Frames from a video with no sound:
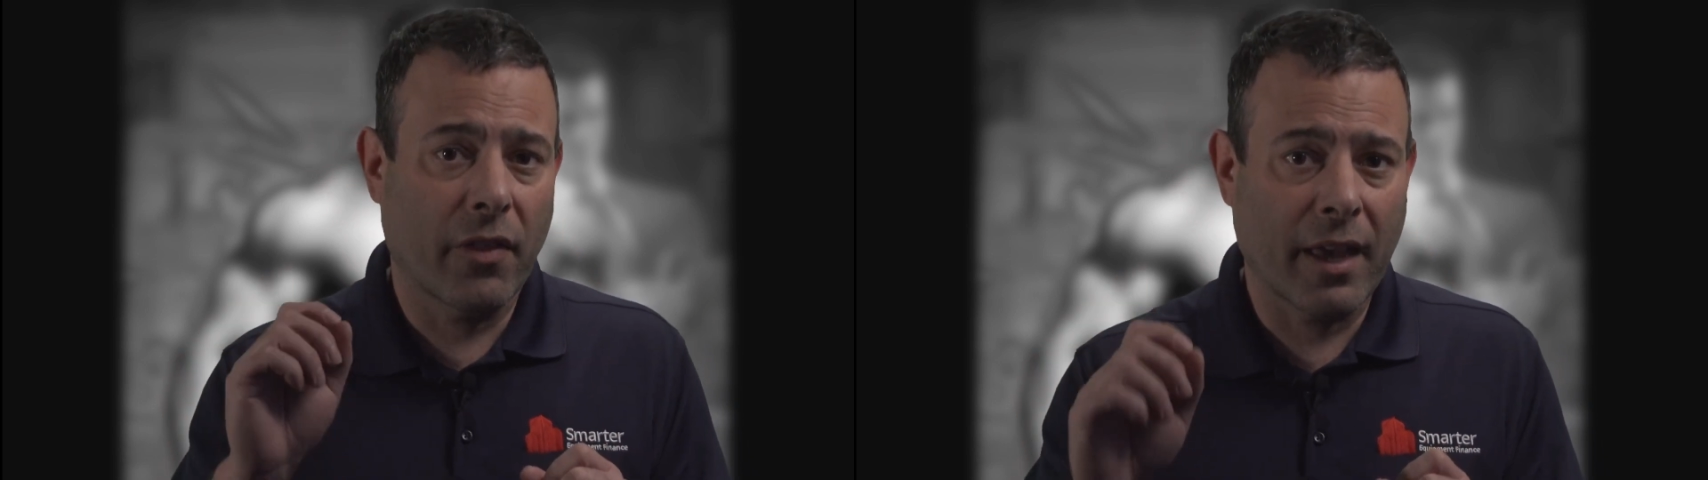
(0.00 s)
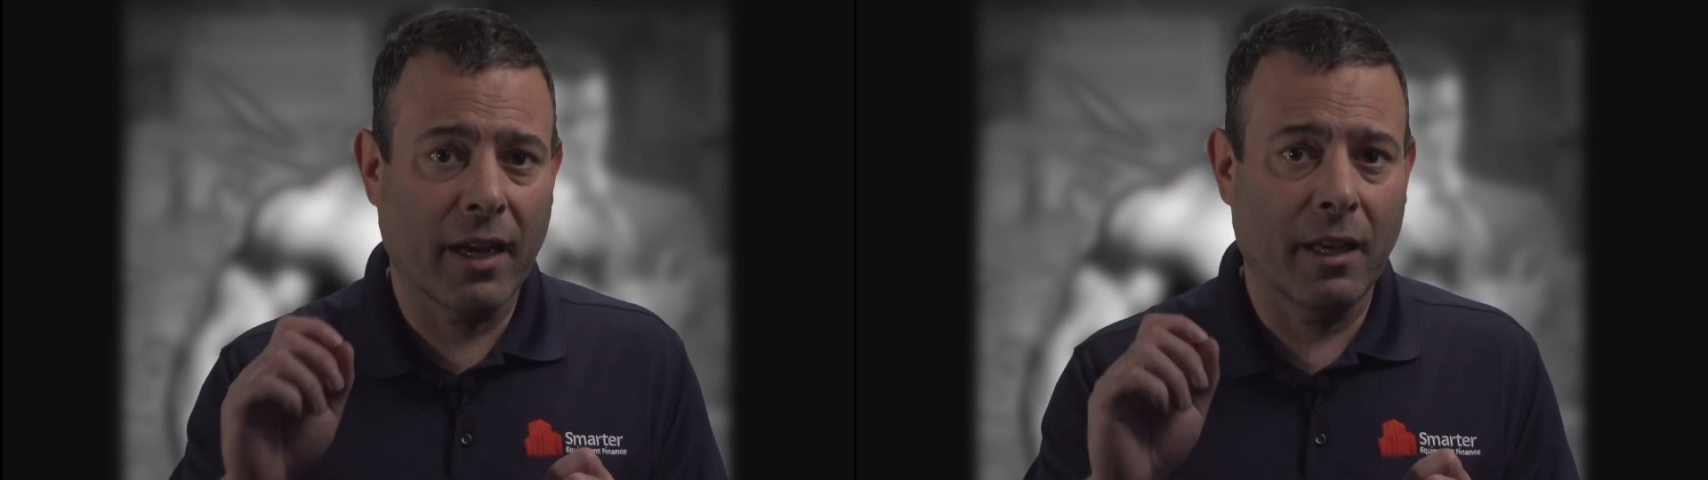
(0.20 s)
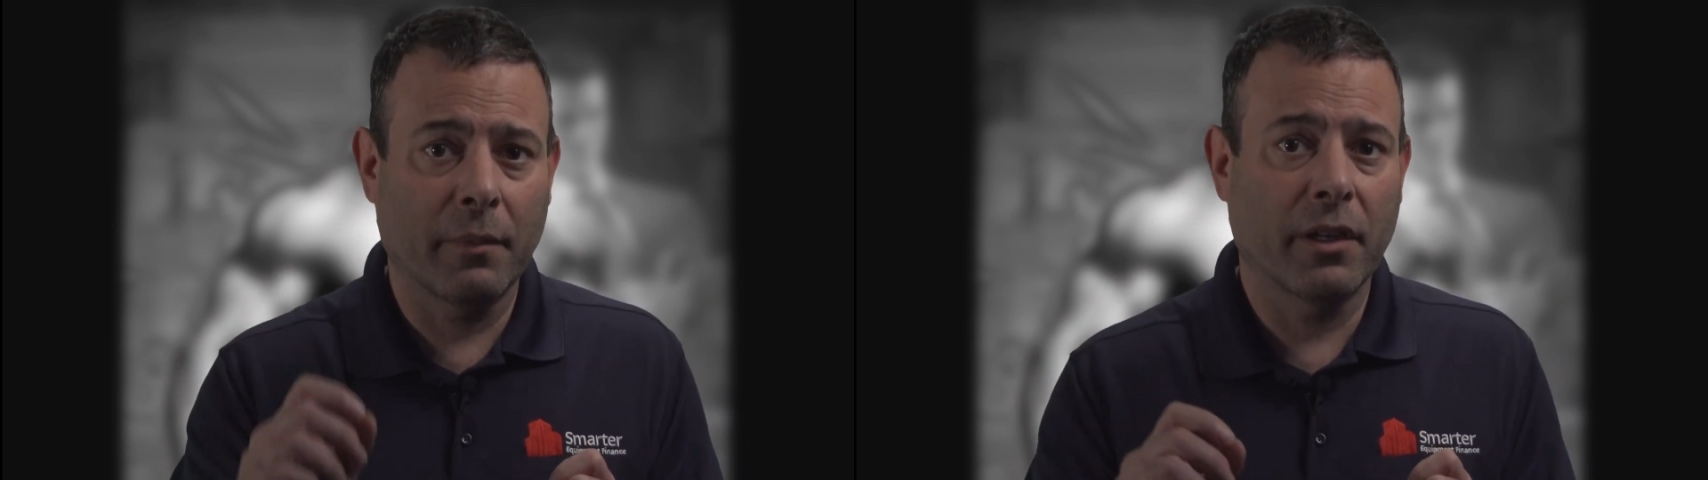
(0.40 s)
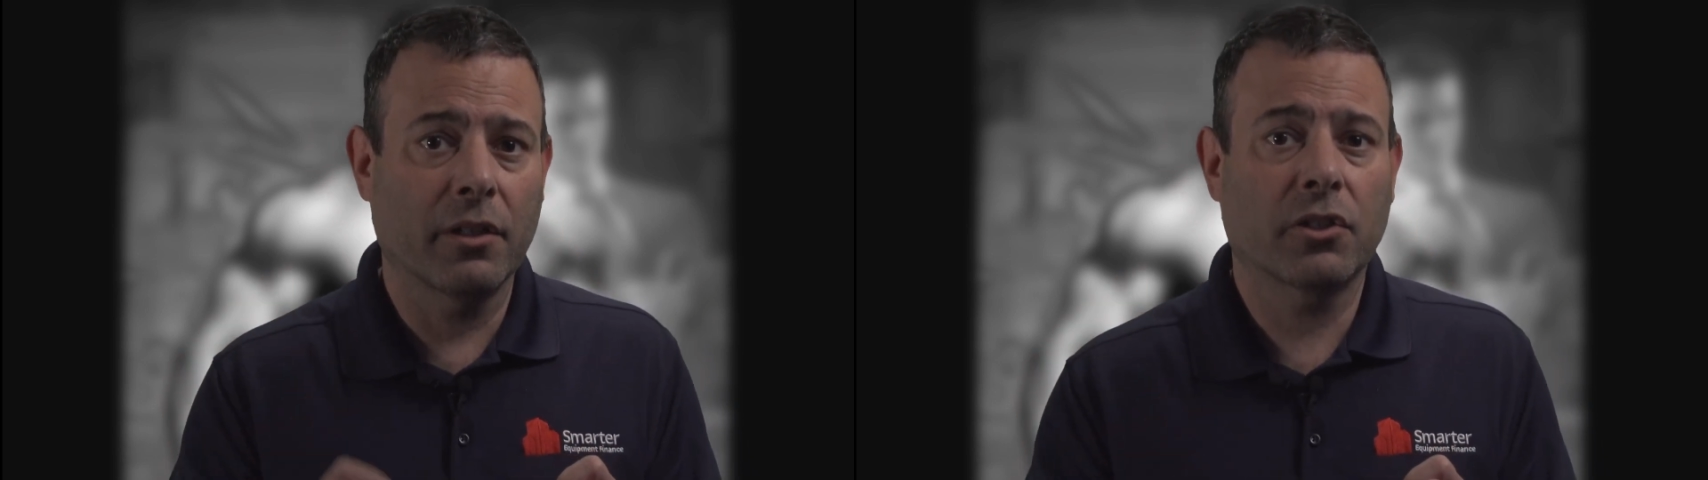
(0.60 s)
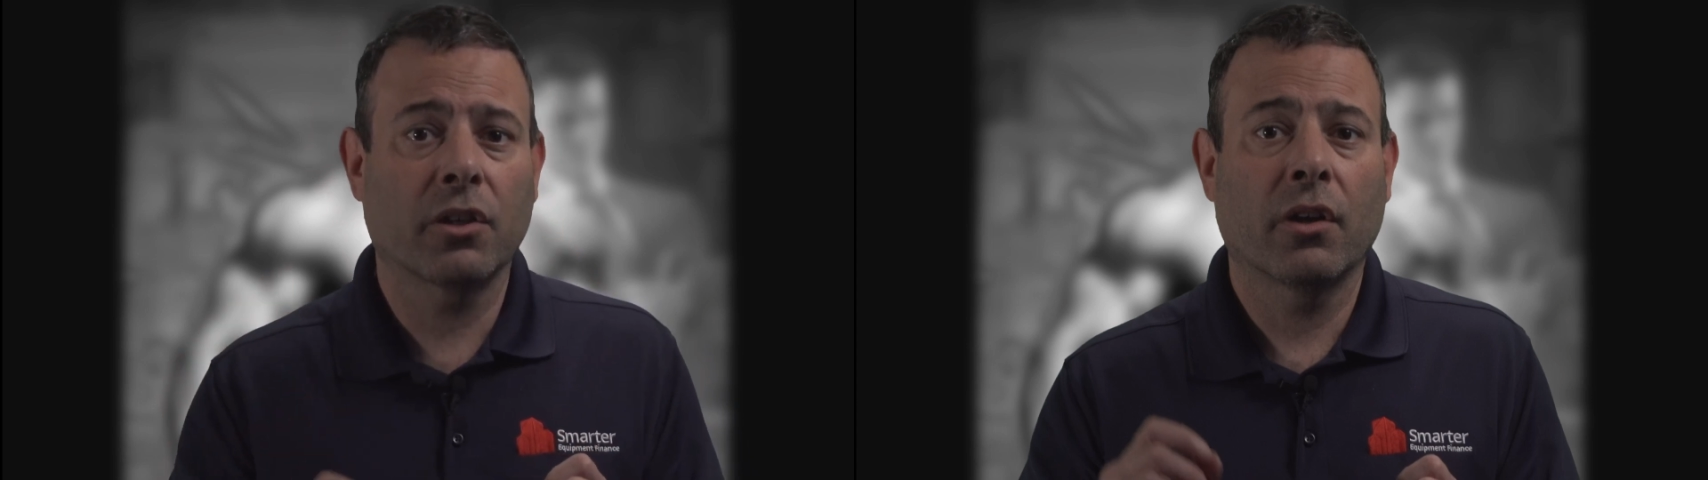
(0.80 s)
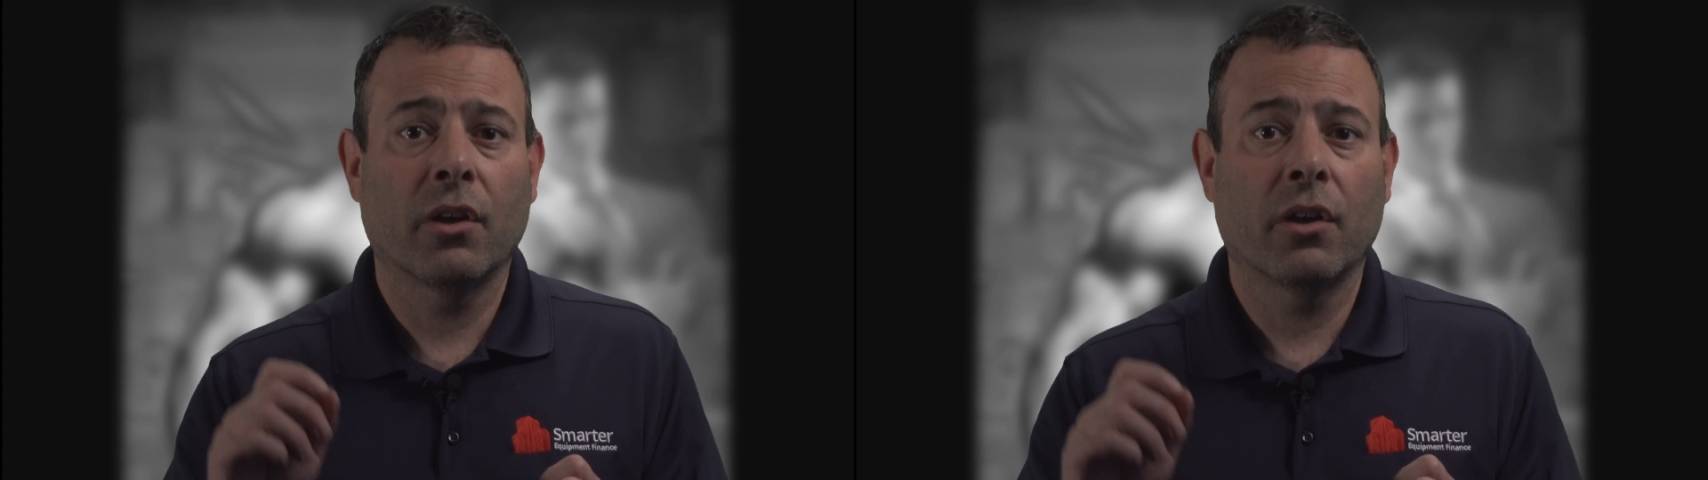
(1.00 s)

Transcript: that image